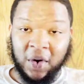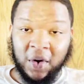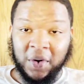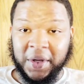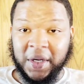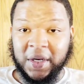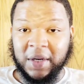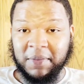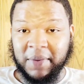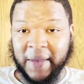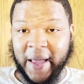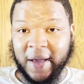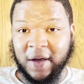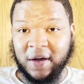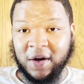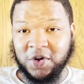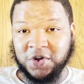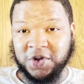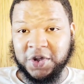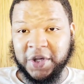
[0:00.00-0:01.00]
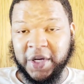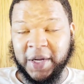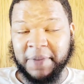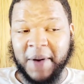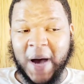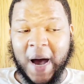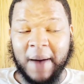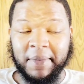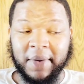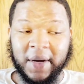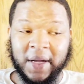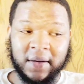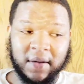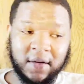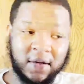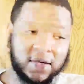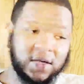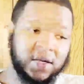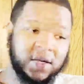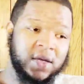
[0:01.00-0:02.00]
only in the black culture, hip hop.
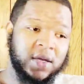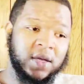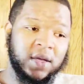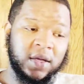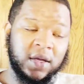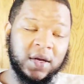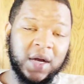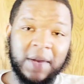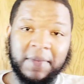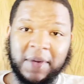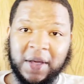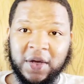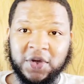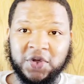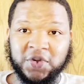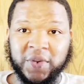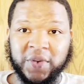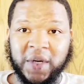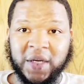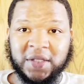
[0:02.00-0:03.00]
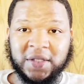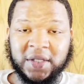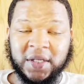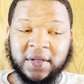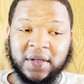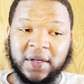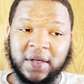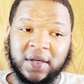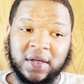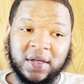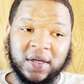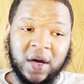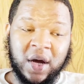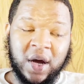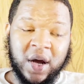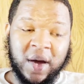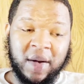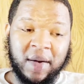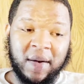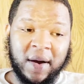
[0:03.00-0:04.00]
But you know, it'd be interesting.
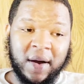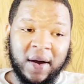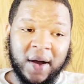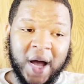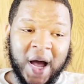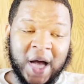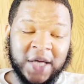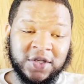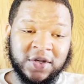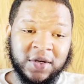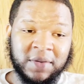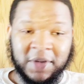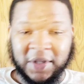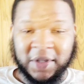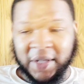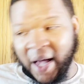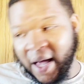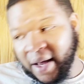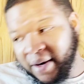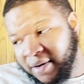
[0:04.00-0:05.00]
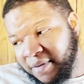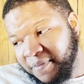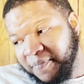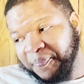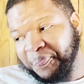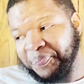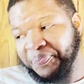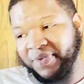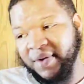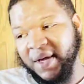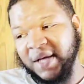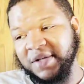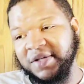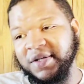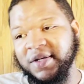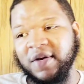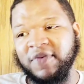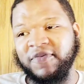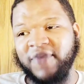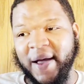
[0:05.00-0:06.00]
Uh, Oscar and Maidana, that's
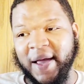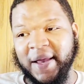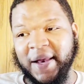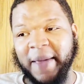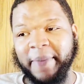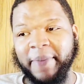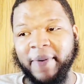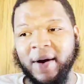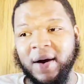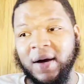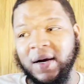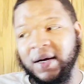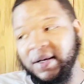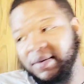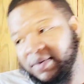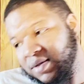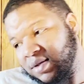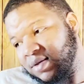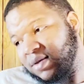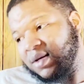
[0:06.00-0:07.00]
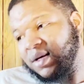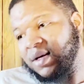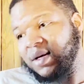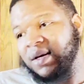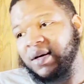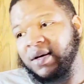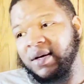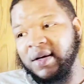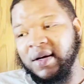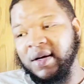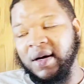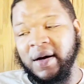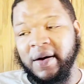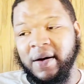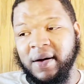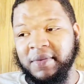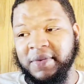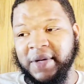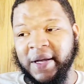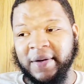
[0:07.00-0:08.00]
a good fight. And they primes.
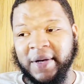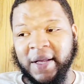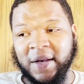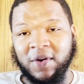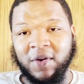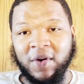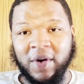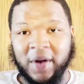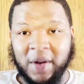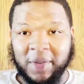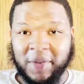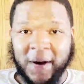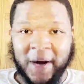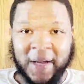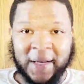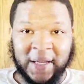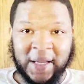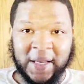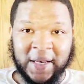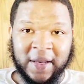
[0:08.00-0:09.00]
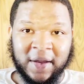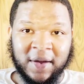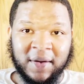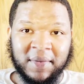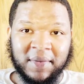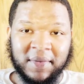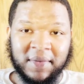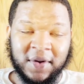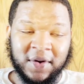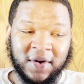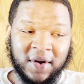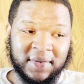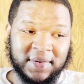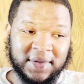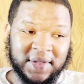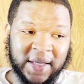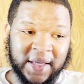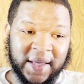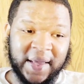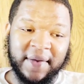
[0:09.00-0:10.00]
Um, De, De La Hoya probably get him. You know what I'm
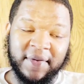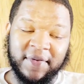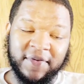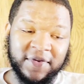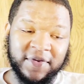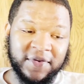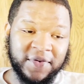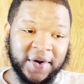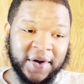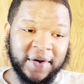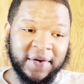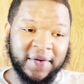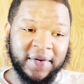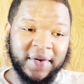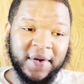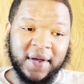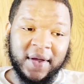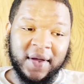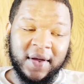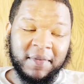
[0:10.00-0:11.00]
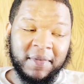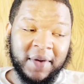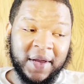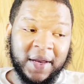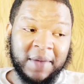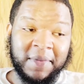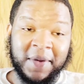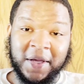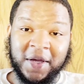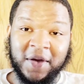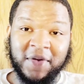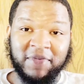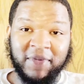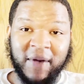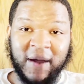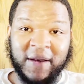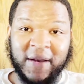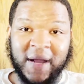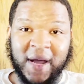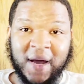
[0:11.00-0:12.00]
saying? For real. But it'd be a good
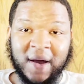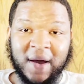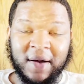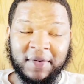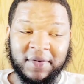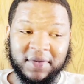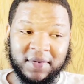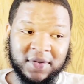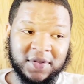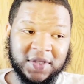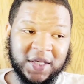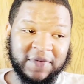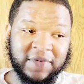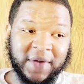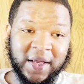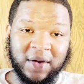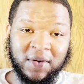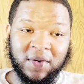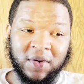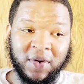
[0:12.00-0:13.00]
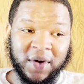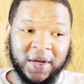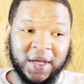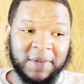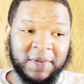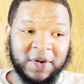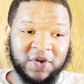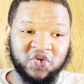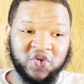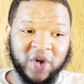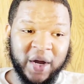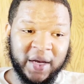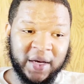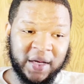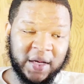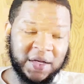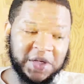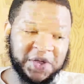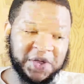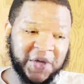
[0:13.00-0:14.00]
fight now. See if De La Hoya he been
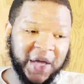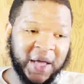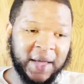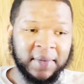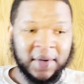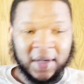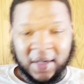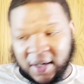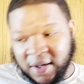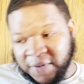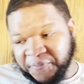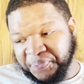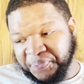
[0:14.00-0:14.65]
training in shape.